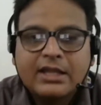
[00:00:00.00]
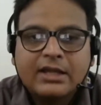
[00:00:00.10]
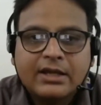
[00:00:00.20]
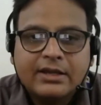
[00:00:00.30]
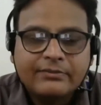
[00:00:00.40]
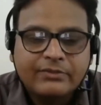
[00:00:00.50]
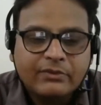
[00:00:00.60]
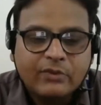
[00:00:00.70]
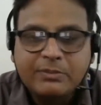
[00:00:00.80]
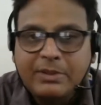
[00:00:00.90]

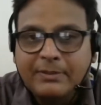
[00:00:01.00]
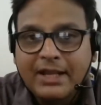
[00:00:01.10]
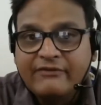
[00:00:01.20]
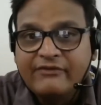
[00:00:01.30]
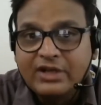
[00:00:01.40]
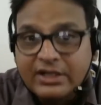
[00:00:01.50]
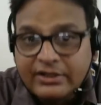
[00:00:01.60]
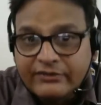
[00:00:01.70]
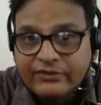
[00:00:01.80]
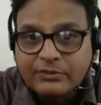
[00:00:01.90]
what people have
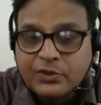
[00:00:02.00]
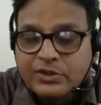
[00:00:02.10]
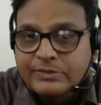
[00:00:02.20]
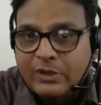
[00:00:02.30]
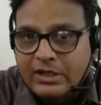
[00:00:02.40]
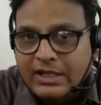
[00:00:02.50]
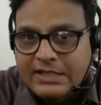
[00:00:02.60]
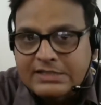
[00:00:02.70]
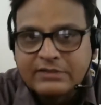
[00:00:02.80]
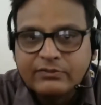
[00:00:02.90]
learned from those
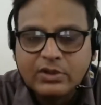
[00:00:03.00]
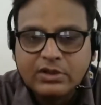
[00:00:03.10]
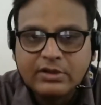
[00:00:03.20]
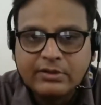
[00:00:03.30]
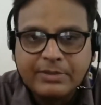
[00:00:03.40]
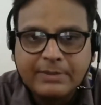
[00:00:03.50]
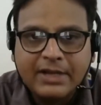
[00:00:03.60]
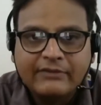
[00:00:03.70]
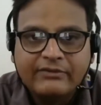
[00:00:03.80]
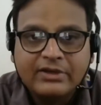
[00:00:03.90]
broadcasts, what people
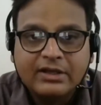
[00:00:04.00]
have